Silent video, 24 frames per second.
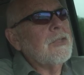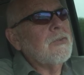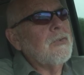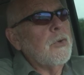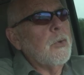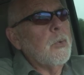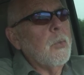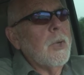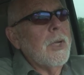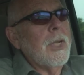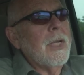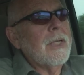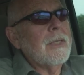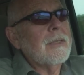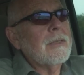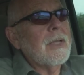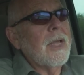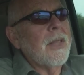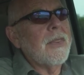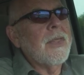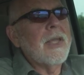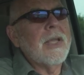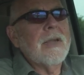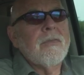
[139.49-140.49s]
few weeks.
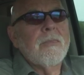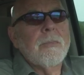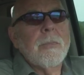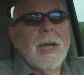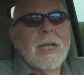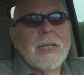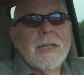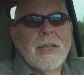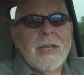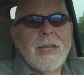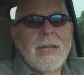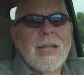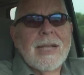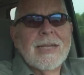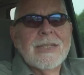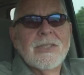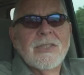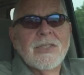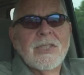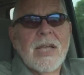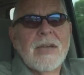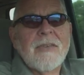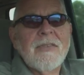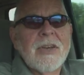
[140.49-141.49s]
I think about the
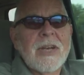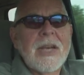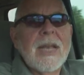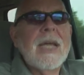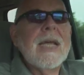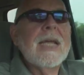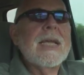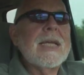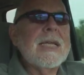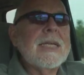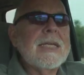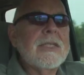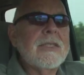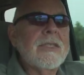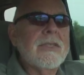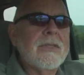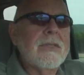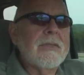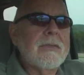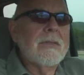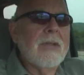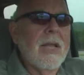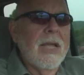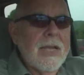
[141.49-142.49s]
next 7
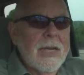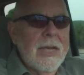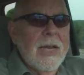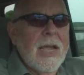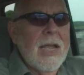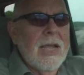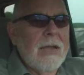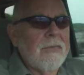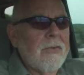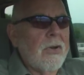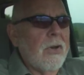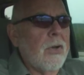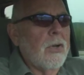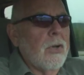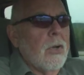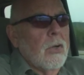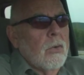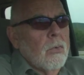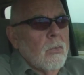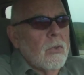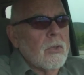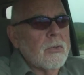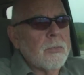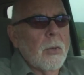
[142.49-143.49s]
days, late in the
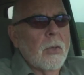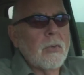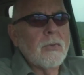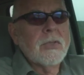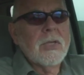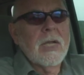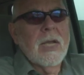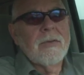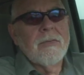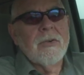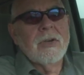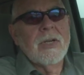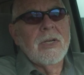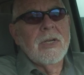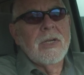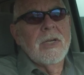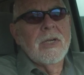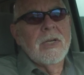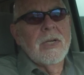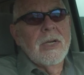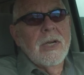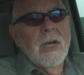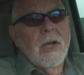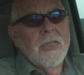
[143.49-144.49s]
afternoon, we're supposed to have
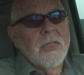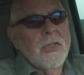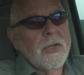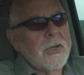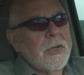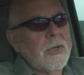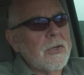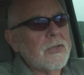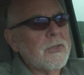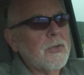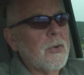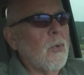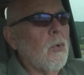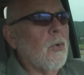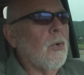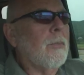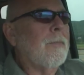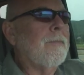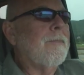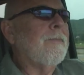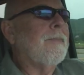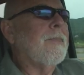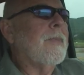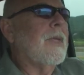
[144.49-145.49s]
a
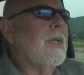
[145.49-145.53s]
thunderstorm.